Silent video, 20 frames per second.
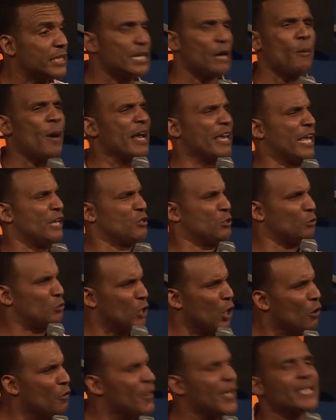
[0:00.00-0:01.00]
She said, Why can't
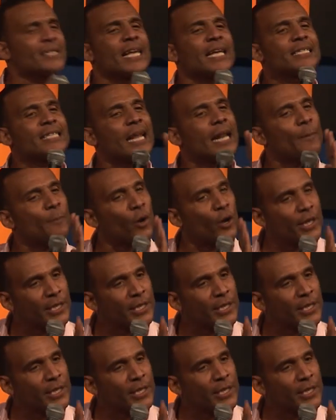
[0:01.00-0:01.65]
you do this? I said, I